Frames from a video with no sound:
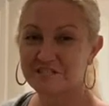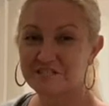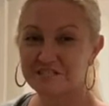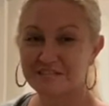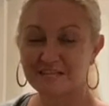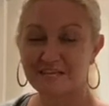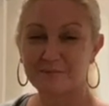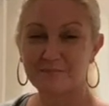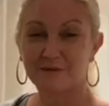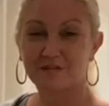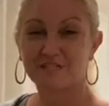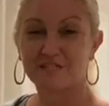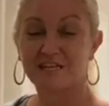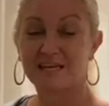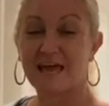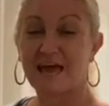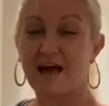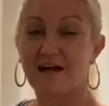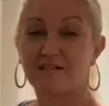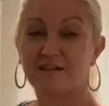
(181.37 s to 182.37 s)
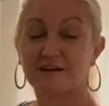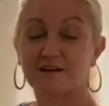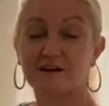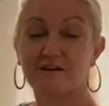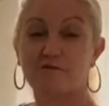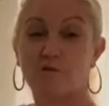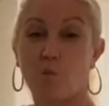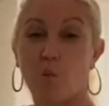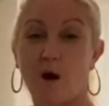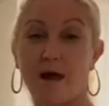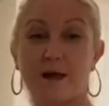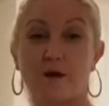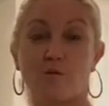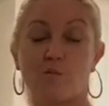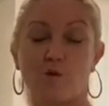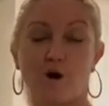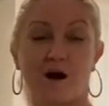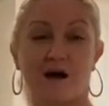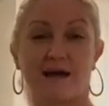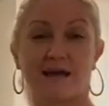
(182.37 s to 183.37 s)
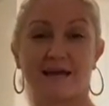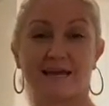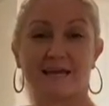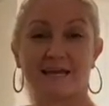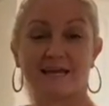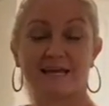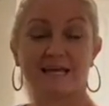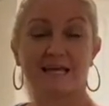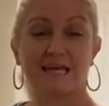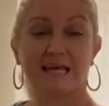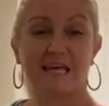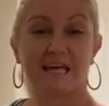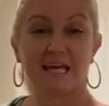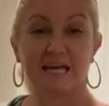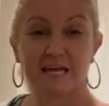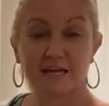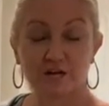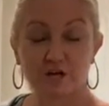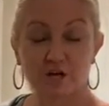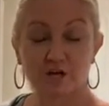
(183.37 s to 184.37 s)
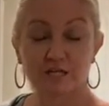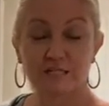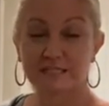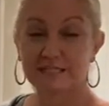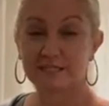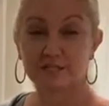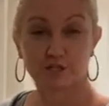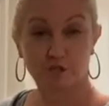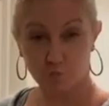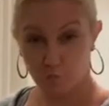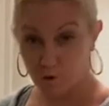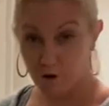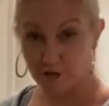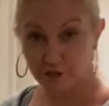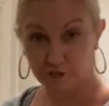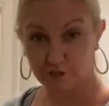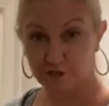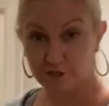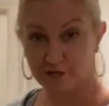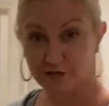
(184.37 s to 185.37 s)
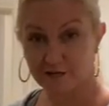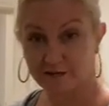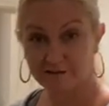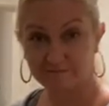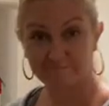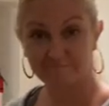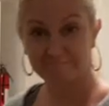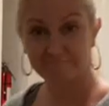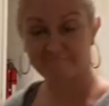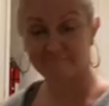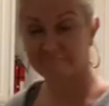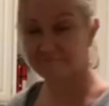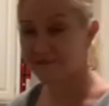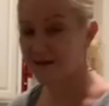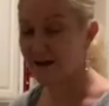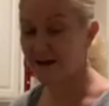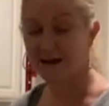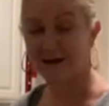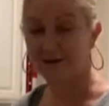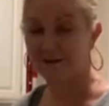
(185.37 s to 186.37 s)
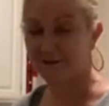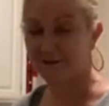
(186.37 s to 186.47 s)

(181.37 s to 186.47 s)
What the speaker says: to keep a gallon of white wine in her dishwasher. I don't know